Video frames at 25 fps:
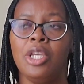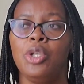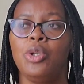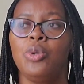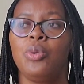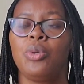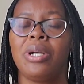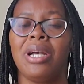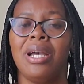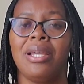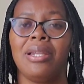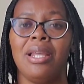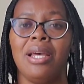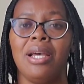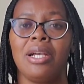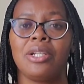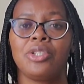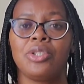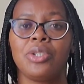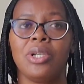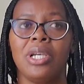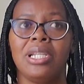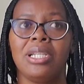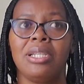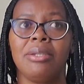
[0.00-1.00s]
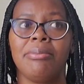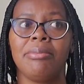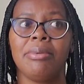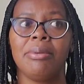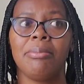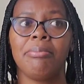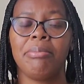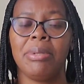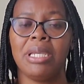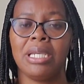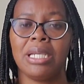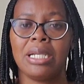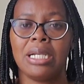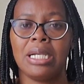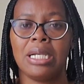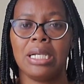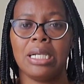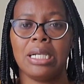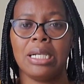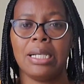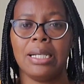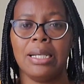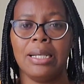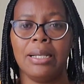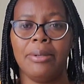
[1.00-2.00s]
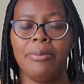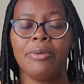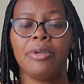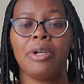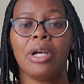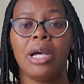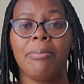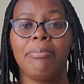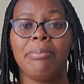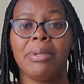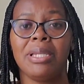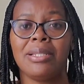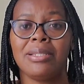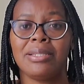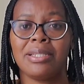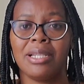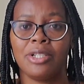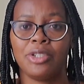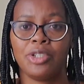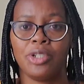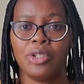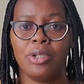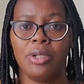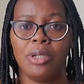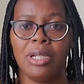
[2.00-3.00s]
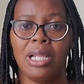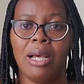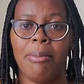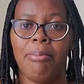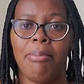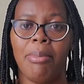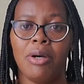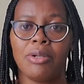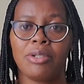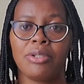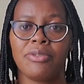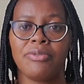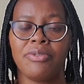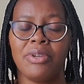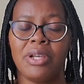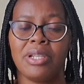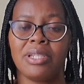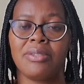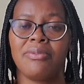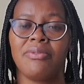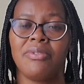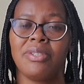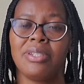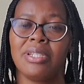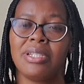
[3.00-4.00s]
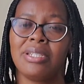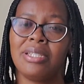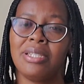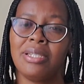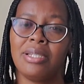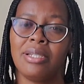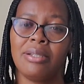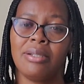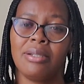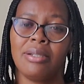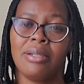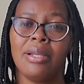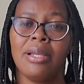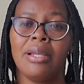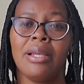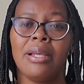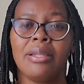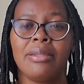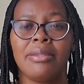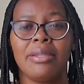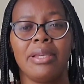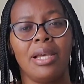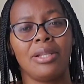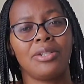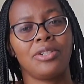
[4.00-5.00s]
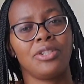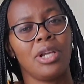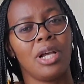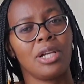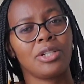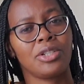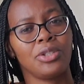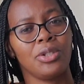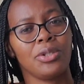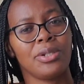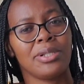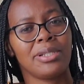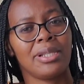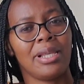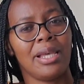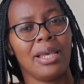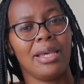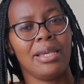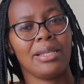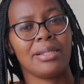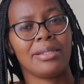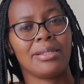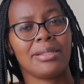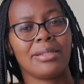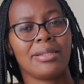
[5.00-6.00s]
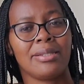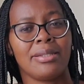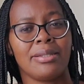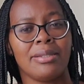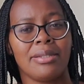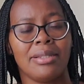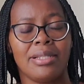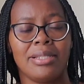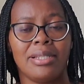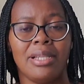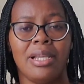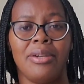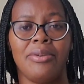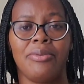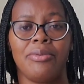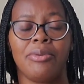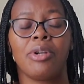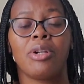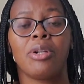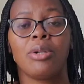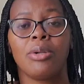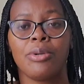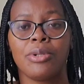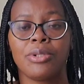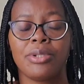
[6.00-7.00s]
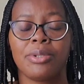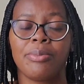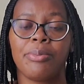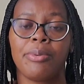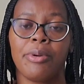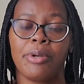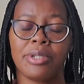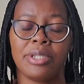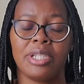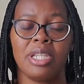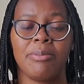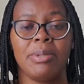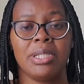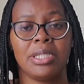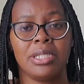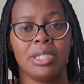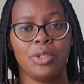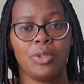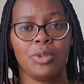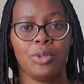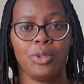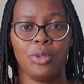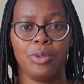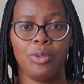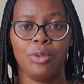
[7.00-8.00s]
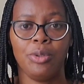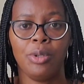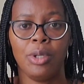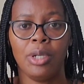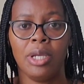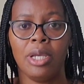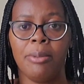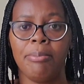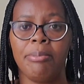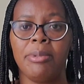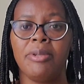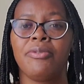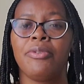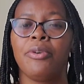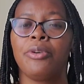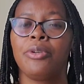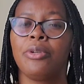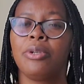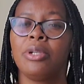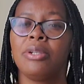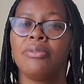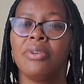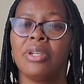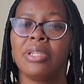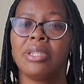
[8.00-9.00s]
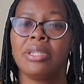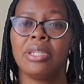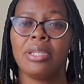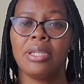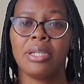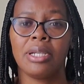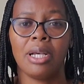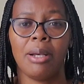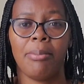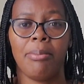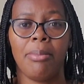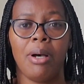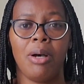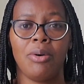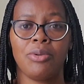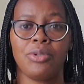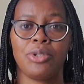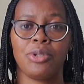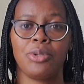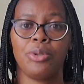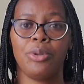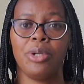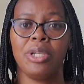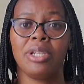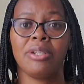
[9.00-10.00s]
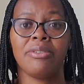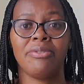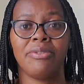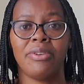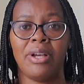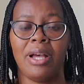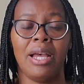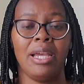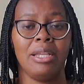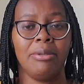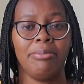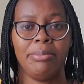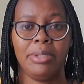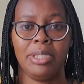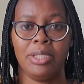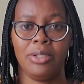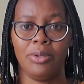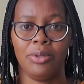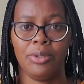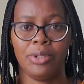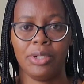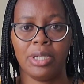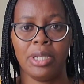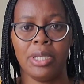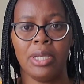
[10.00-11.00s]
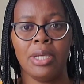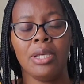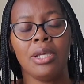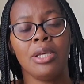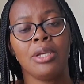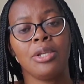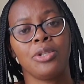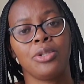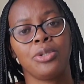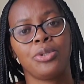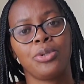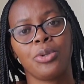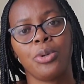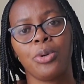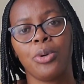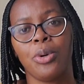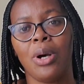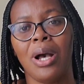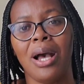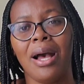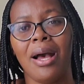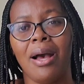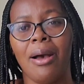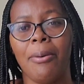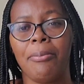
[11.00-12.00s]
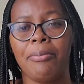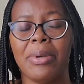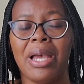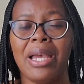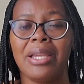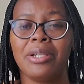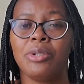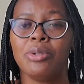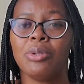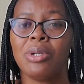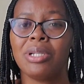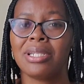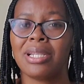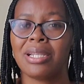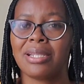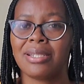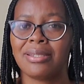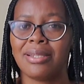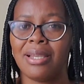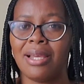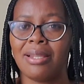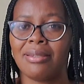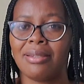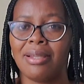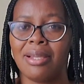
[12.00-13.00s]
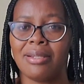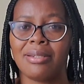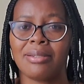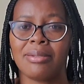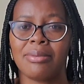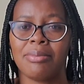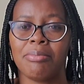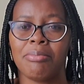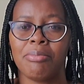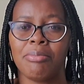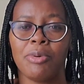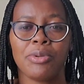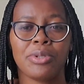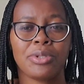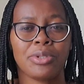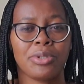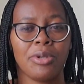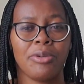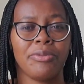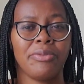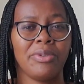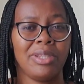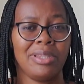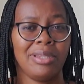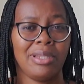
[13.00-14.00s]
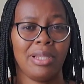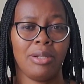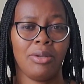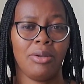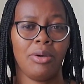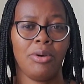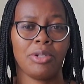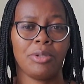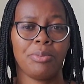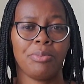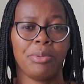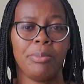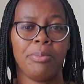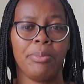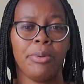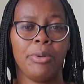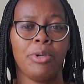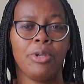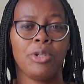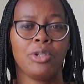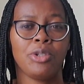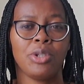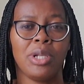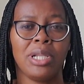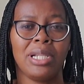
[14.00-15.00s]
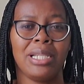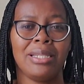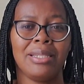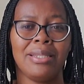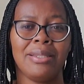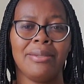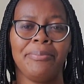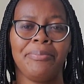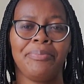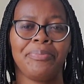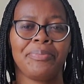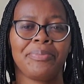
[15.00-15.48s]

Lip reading: you can actually you can be intentional about first visiting the attraction sites that are close proximity to you before you even think about going far and beyond. So I do understand that most often than not, people usually